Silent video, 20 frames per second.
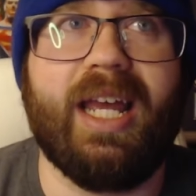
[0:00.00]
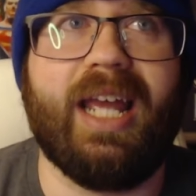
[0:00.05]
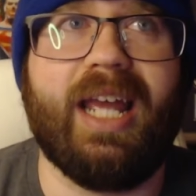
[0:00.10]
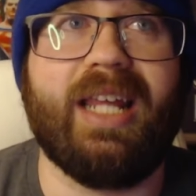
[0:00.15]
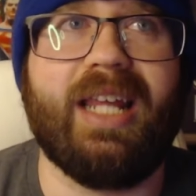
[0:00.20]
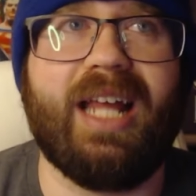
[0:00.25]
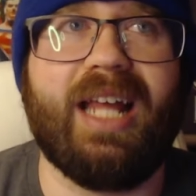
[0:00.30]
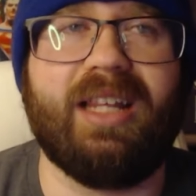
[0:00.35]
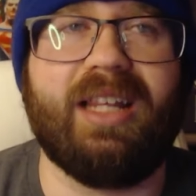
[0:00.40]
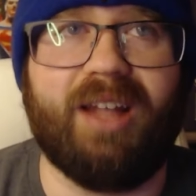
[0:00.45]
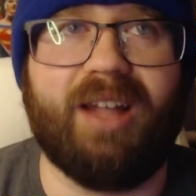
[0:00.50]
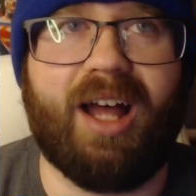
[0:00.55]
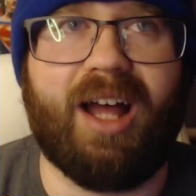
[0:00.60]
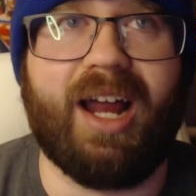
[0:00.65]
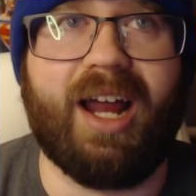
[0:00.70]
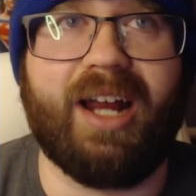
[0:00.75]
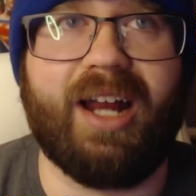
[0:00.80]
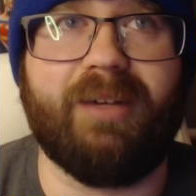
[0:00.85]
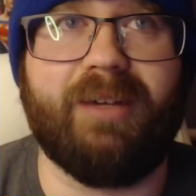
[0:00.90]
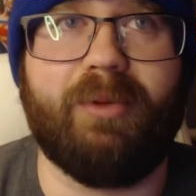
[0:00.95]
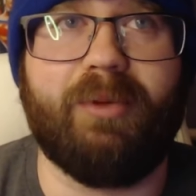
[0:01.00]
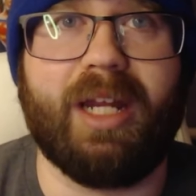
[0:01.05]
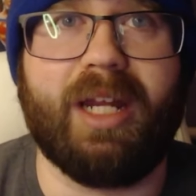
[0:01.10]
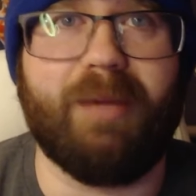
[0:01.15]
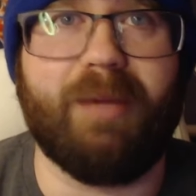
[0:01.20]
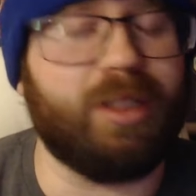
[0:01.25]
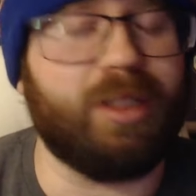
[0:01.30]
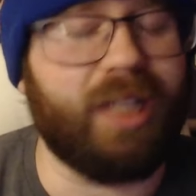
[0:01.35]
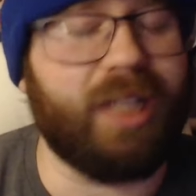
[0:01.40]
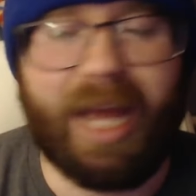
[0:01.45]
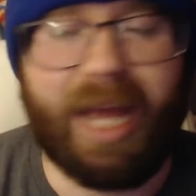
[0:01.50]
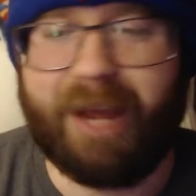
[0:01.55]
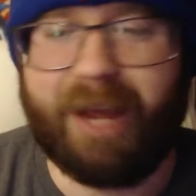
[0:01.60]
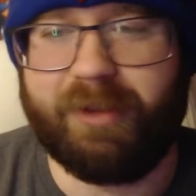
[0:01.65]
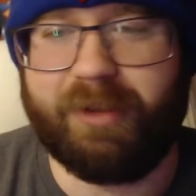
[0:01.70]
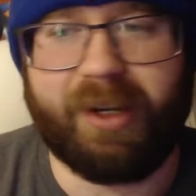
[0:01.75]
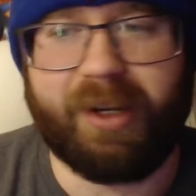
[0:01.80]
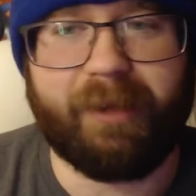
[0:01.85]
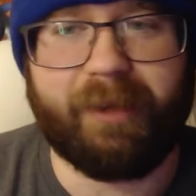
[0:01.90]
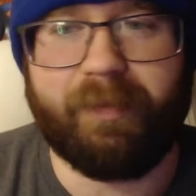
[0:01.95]
And that line, when he was
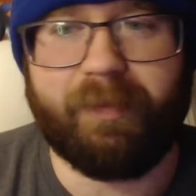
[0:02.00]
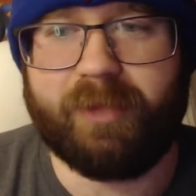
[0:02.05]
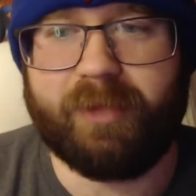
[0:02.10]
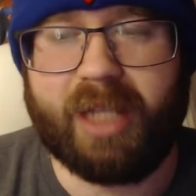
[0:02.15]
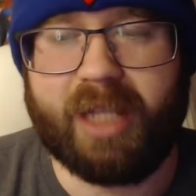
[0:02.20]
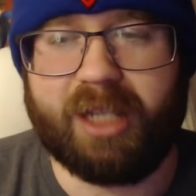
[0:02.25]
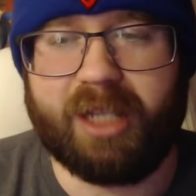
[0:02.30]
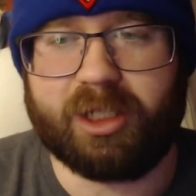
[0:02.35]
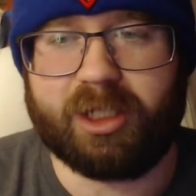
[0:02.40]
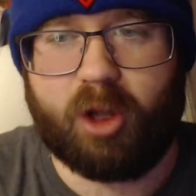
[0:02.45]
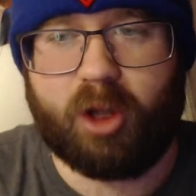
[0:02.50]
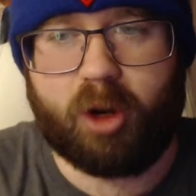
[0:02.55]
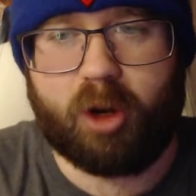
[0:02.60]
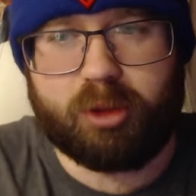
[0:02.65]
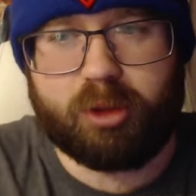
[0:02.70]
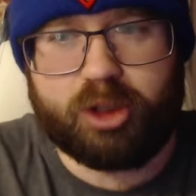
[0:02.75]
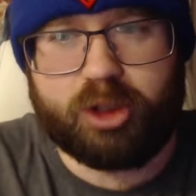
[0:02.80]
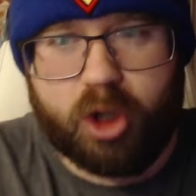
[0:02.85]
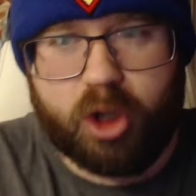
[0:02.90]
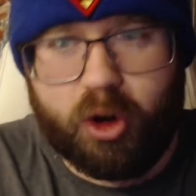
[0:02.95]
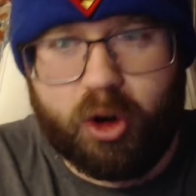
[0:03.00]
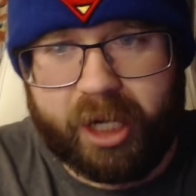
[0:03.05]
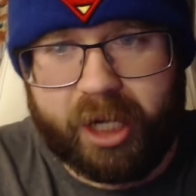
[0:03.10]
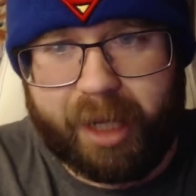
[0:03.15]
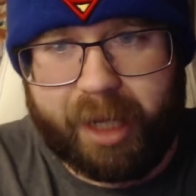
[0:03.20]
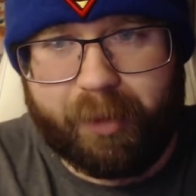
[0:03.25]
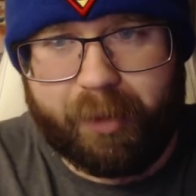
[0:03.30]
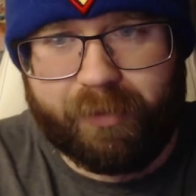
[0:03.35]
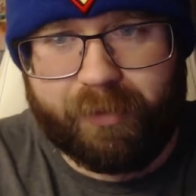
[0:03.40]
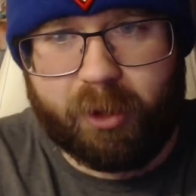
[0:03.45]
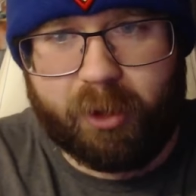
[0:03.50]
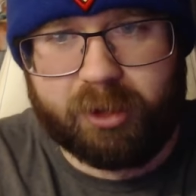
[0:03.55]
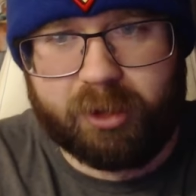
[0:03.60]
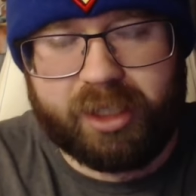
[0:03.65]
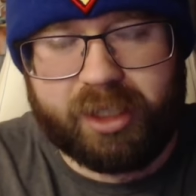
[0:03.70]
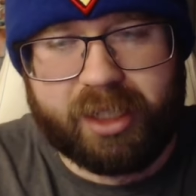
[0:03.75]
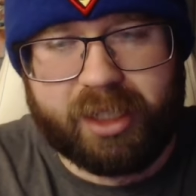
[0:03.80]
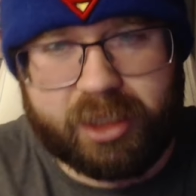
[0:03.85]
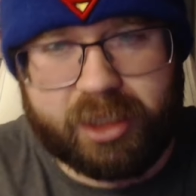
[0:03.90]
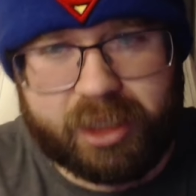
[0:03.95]
laughing, as Clark was choking him at first
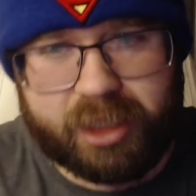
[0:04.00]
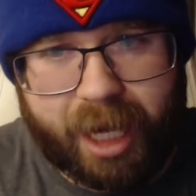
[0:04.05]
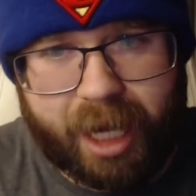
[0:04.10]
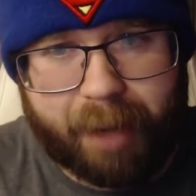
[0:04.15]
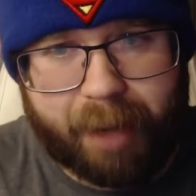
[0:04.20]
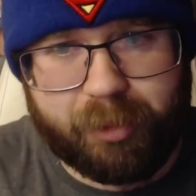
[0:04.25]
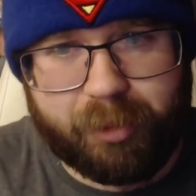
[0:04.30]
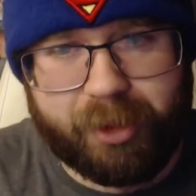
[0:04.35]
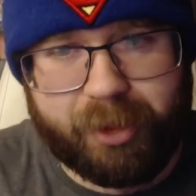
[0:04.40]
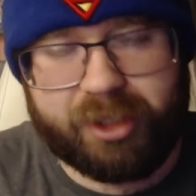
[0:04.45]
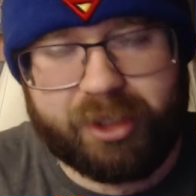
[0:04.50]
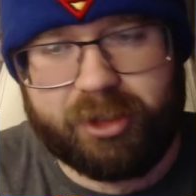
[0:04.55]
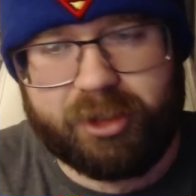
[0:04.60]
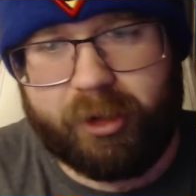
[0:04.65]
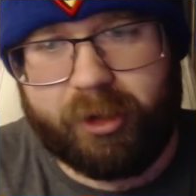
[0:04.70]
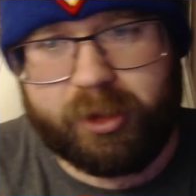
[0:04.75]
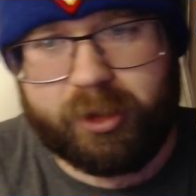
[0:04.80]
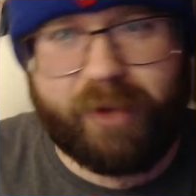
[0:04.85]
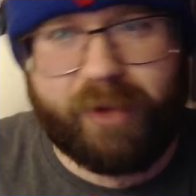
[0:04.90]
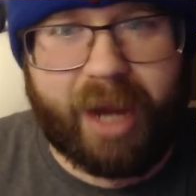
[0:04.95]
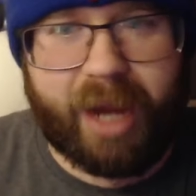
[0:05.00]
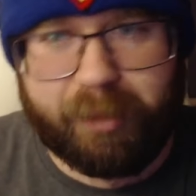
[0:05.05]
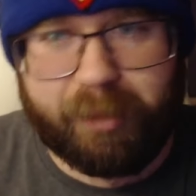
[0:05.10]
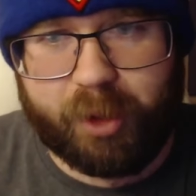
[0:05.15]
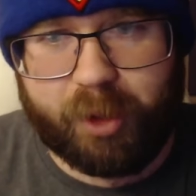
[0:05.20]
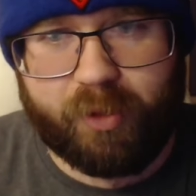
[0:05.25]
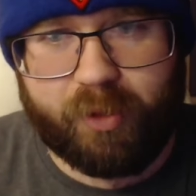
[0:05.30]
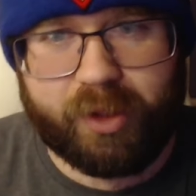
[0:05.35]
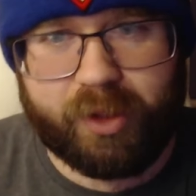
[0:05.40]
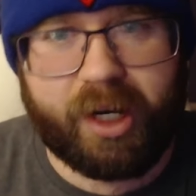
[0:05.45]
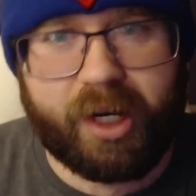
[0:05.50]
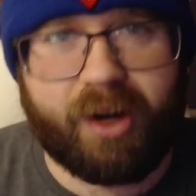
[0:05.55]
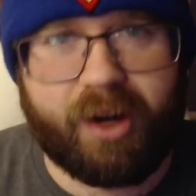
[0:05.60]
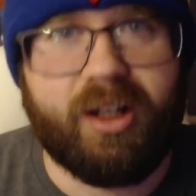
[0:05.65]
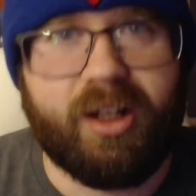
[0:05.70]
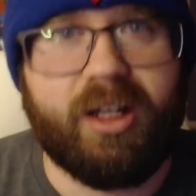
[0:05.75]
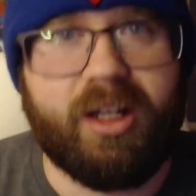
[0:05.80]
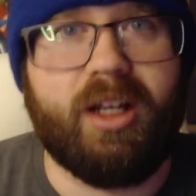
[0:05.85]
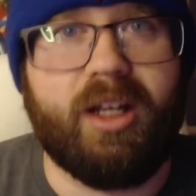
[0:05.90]
and then stopped when he saw his family over there.